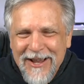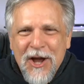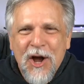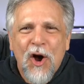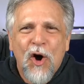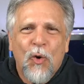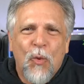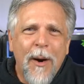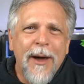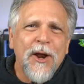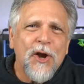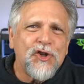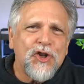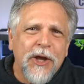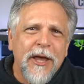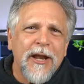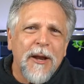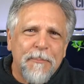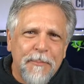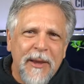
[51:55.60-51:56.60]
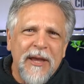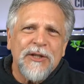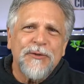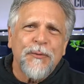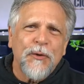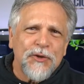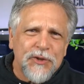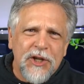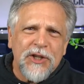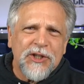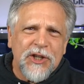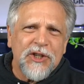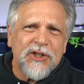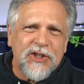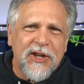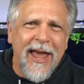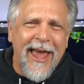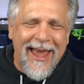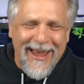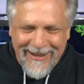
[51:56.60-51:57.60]
Why don't you get a peaceful discus
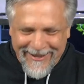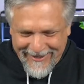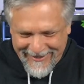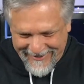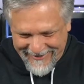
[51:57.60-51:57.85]
tank?